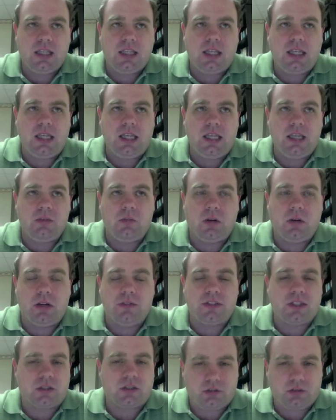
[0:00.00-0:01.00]
one of
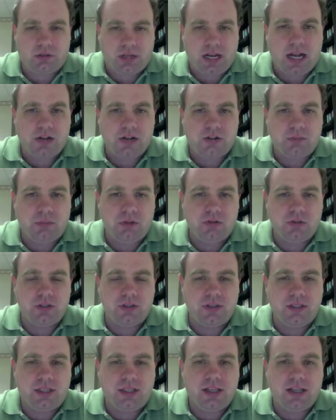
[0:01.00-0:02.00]
his
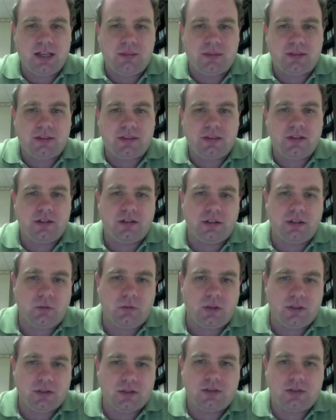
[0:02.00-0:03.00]
contributions to economic theory
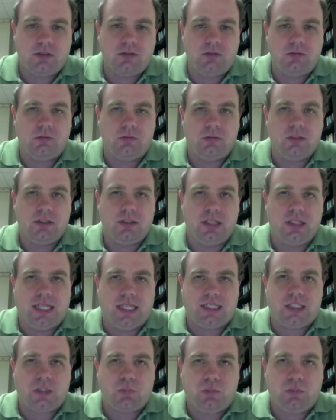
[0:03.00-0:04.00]
was to
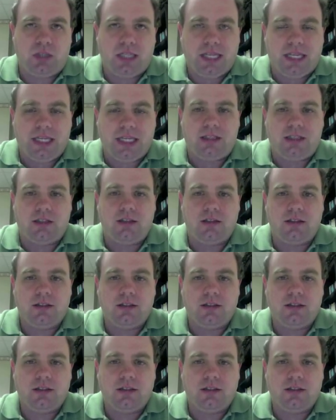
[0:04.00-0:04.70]
explain